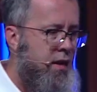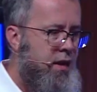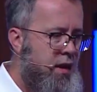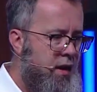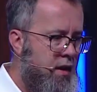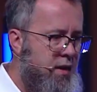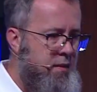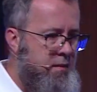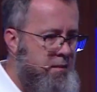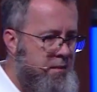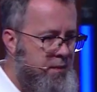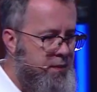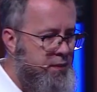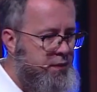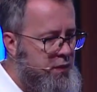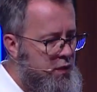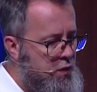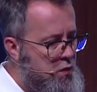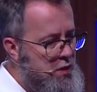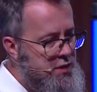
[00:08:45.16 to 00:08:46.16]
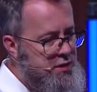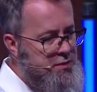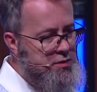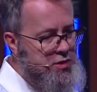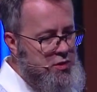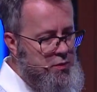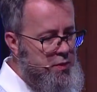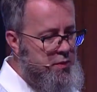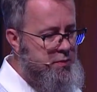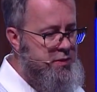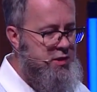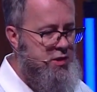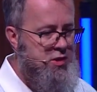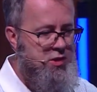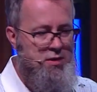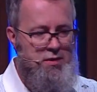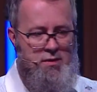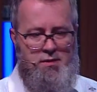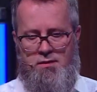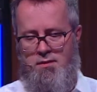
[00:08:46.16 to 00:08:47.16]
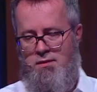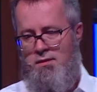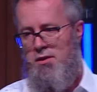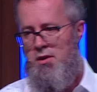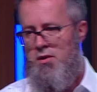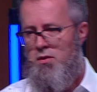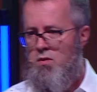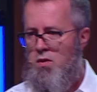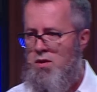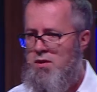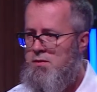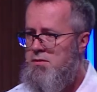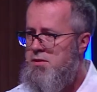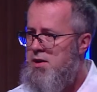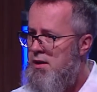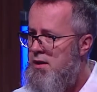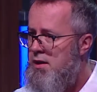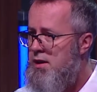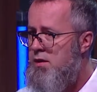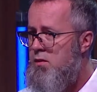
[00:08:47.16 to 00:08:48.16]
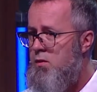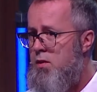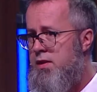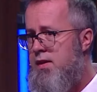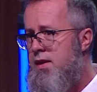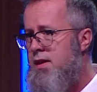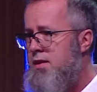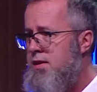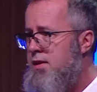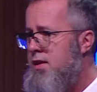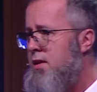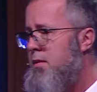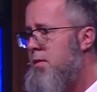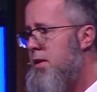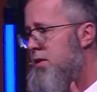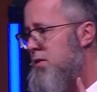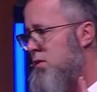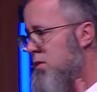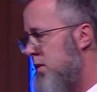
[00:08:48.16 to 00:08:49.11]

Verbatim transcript: Um, quantum superposition, you know, quantum tunneling, one thing to think about.